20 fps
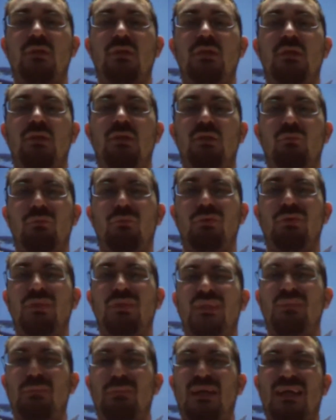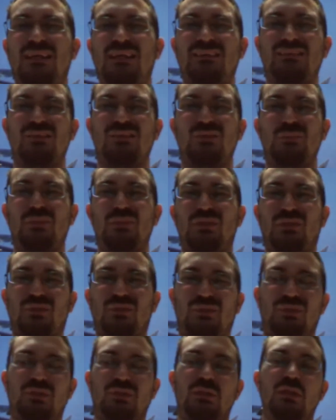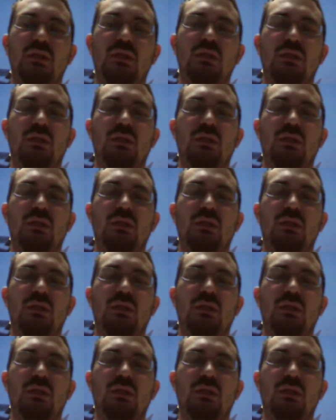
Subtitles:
and you really need to pass a little bit of current.